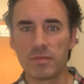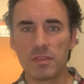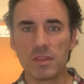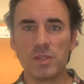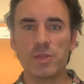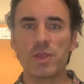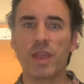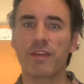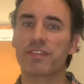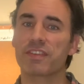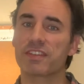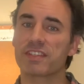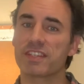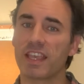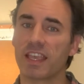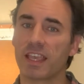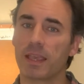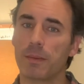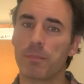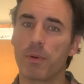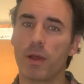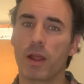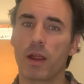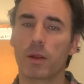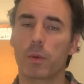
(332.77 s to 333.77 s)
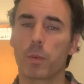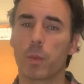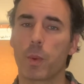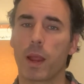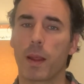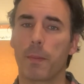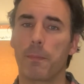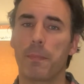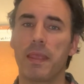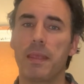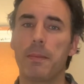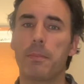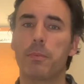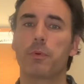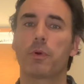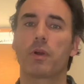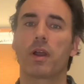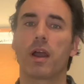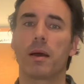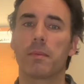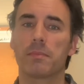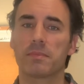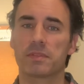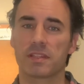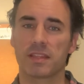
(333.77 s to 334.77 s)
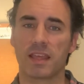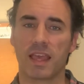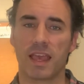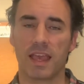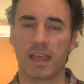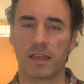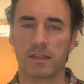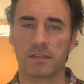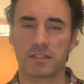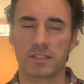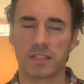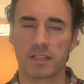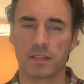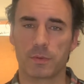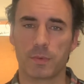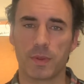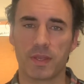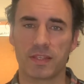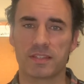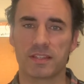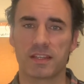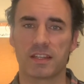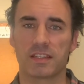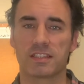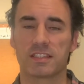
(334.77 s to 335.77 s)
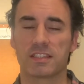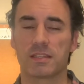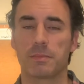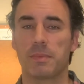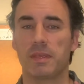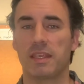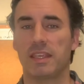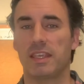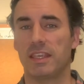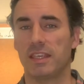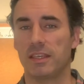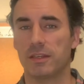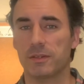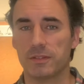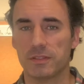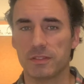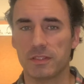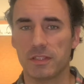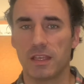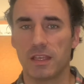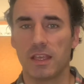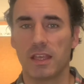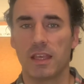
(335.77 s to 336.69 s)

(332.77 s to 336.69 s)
You have the second part where people come to the residence to be healed.